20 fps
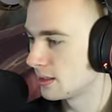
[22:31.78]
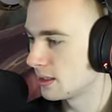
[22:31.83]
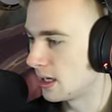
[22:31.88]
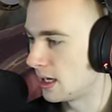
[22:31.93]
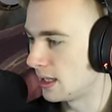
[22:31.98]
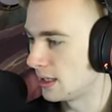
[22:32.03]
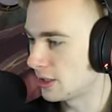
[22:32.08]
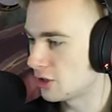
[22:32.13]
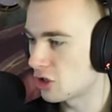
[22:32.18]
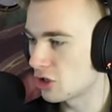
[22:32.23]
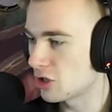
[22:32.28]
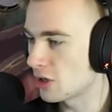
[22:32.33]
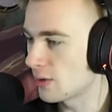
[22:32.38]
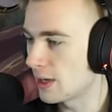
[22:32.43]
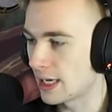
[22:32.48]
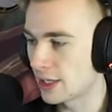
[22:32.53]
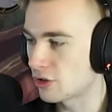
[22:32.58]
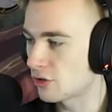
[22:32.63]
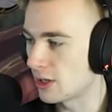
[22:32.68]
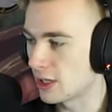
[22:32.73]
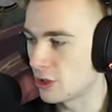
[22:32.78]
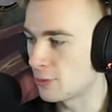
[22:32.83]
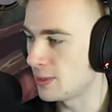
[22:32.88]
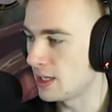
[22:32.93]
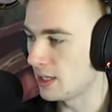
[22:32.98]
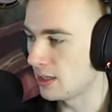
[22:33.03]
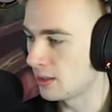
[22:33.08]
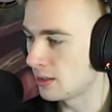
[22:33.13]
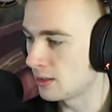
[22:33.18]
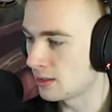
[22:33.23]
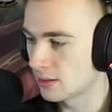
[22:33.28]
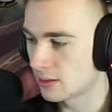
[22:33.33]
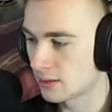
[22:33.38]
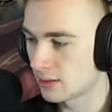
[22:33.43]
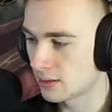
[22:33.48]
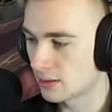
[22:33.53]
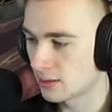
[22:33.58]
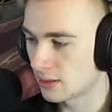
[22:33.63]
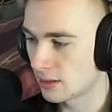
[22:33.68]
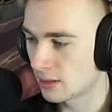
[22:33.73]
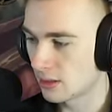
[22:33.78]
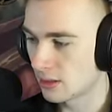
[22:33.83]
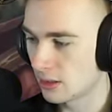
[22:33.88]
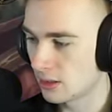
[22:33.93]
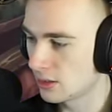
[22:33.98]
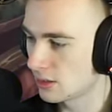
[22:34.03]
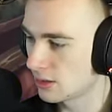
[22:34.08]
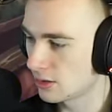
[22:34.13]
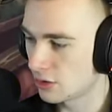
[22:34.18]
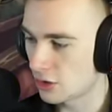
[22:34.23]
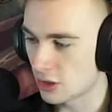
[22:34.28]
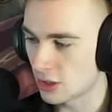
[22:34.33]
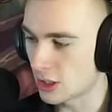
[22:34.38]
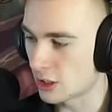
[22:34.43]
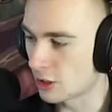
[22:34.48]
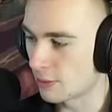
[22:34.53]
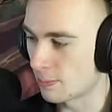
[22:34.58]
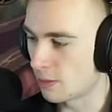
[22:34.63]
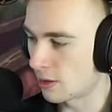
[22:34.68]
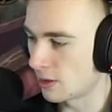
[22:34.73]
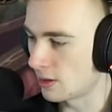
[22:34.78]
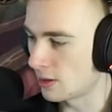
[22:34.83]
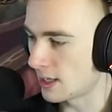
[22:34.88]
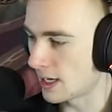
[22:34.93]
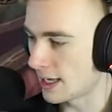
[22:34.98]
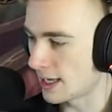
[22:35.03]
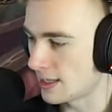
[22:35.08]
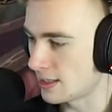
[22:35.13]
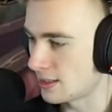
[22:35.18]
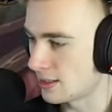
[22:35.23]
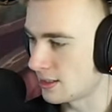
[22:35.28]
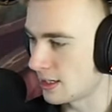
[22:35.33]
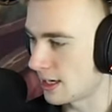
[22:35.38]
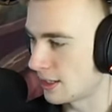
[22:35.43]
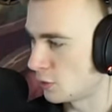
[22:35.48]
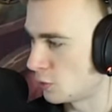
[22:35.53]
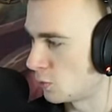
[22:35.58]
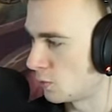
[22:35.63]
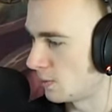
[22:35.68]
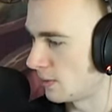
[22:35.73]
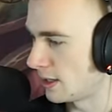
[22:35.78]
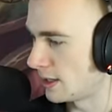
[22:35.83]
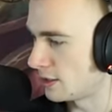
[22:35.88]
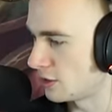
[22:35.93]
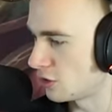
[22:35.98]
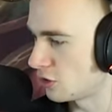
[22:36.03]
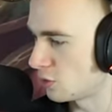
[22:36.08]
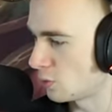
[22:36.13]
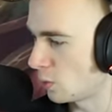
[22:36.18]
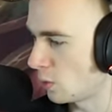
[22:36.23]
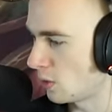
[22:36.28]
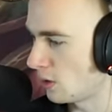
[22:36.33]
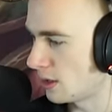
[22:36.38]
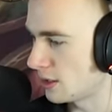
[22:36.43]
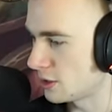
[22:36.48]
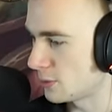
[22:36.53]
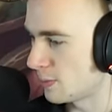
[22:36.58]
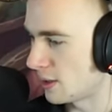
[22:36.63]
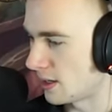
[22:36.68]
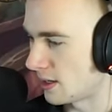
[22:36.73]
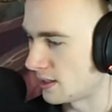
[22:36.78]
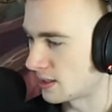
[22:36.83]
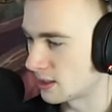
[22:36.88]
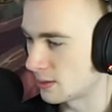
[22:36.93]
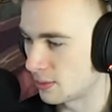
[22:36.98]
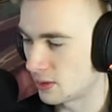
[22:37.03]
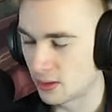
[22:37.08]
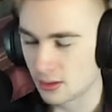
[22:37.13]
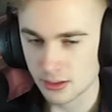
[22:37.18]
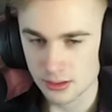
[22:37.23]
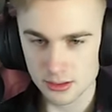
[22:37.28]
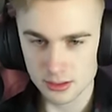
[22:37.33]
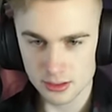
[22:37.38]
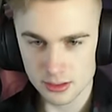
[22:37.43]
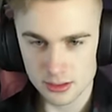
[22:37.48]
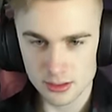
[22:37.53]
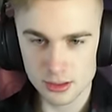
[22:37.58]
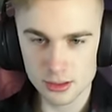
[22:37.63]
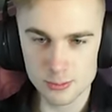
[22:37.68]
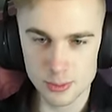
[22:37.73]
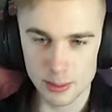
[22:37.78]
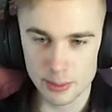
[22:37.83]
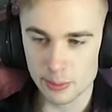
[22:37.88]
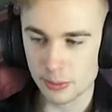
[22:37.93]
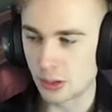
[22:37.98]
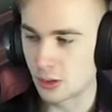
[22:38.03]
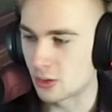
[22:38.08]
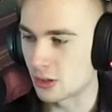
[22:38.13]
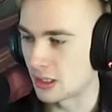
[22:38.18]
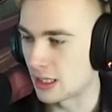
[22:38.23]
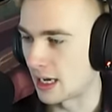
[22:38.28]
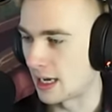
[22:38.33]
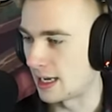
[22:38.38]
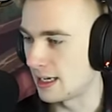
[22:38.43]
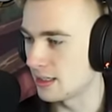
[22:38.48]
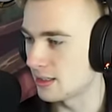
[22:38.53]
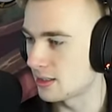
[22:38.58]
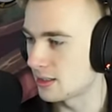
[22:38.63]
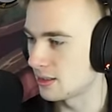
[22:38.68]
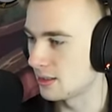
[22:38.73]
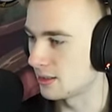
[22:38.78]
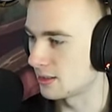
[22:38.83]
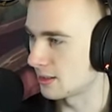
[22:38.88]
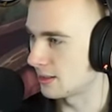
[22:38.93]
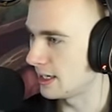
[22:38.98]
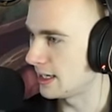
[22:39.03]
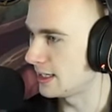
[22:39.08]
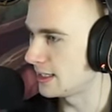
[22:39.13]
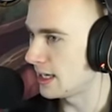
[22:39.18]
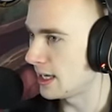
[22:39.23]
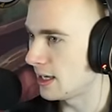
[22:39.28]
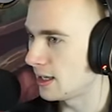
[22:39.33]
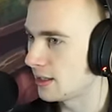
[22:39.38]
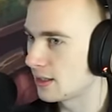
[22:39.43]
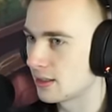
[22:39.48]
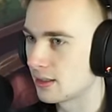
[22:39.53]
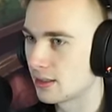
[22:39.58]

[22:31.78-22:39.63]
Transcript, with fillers: Oh, let's just go extra HP. Just get our bard as as as swole as possible. Pop up those thighs. It's leg day.